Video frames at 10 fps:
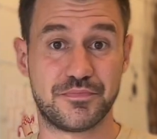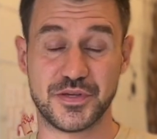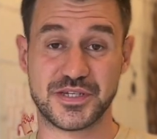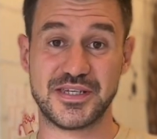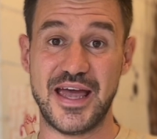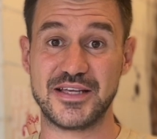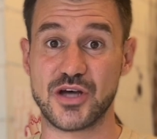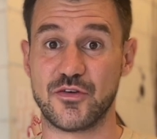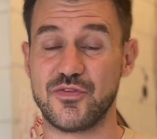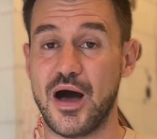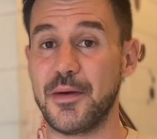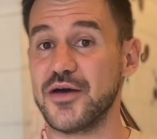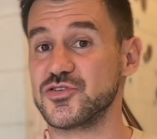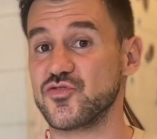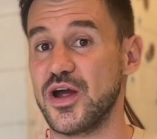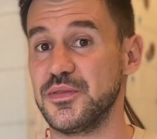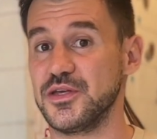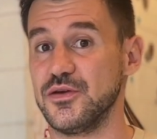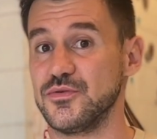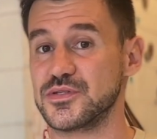Saison farmhouse strain they
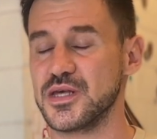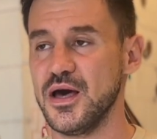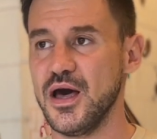used,